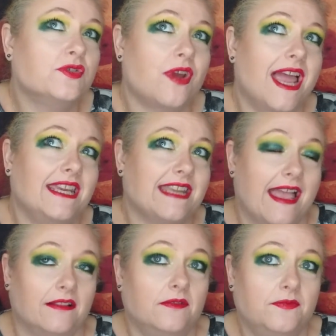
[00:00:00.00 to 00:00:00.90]
tried
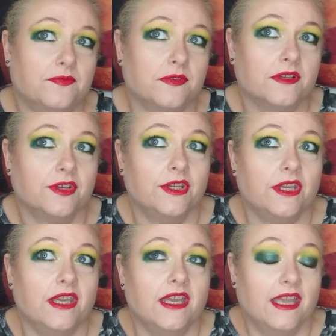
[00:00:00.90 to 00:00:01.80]
Elf,
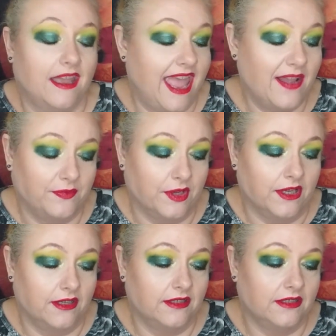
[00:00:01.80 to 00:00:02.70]

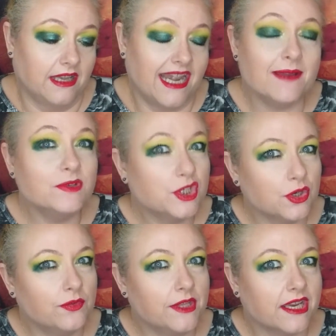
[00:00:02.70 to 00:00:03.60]
ever. And I'm
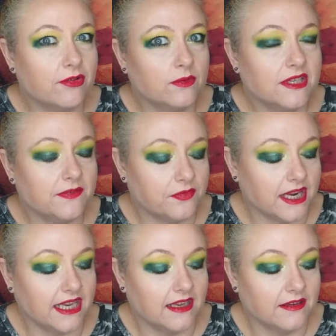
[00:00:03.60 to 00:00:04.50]
sure they're
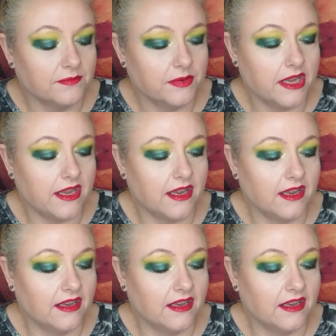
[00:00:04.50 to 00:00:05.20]
cruelty-free. But